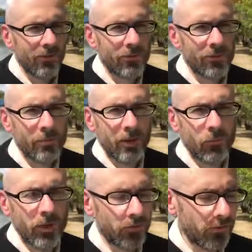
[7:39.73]
history
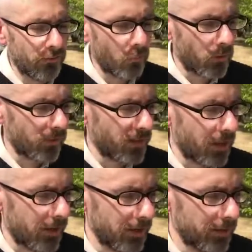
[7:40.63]
by the winners of the
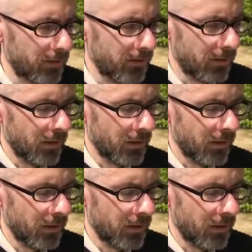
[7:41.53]
worst kind.